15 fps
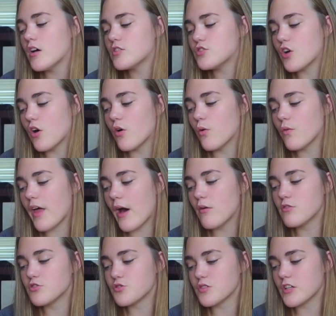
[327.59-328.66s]
So that
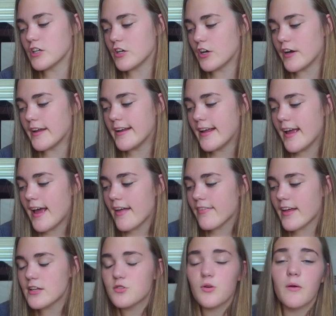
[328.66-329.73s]
was really good.
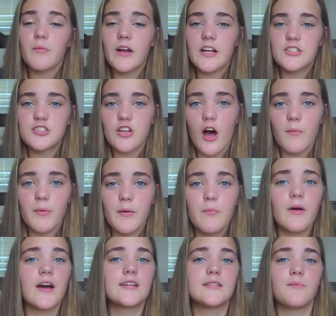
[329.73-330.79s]
That's where I'm going to stop it
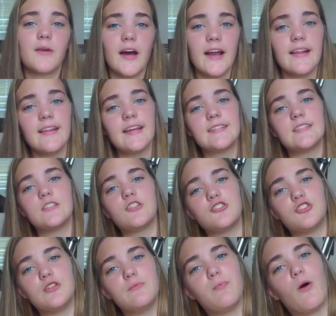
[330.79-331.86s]
because I'm cutting these into
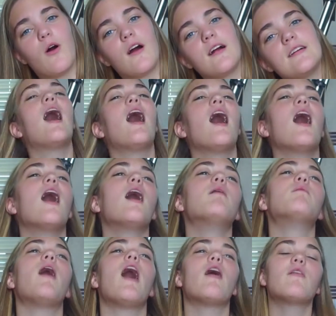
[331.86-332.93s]
two parts.
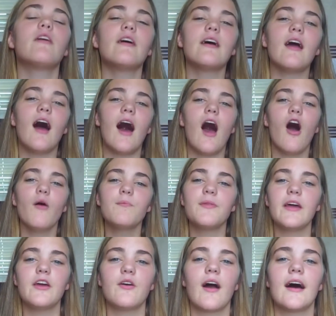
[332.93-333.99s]
Um, I really, I hope
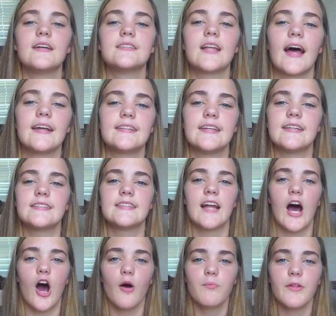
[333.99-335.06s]
that you guys like this and
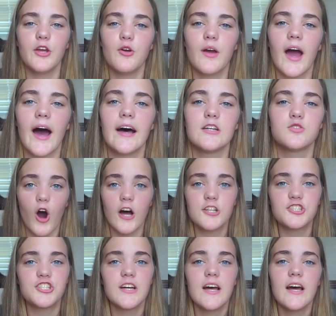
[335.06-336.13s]
I hope that you guys watch